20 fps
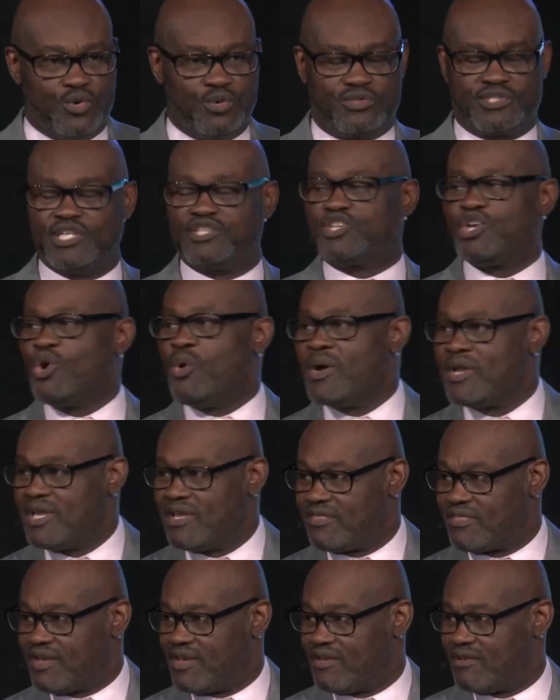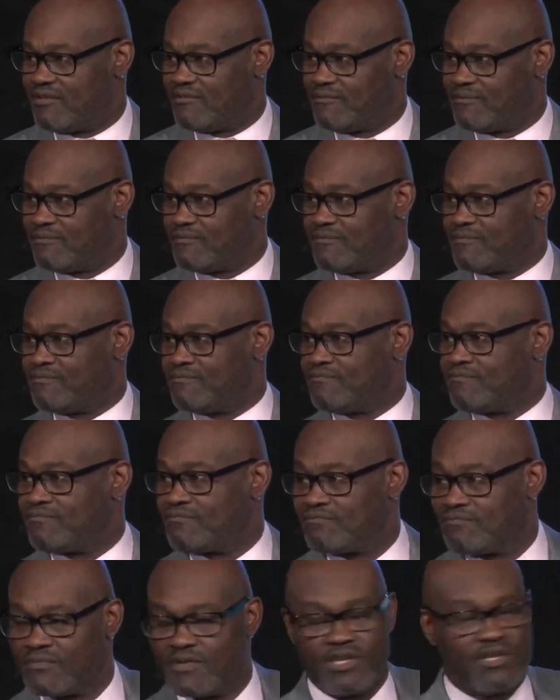to do anything.
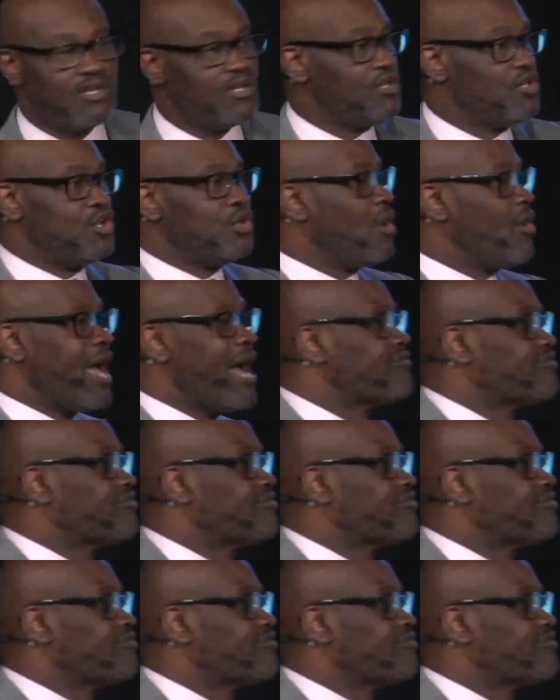You don't have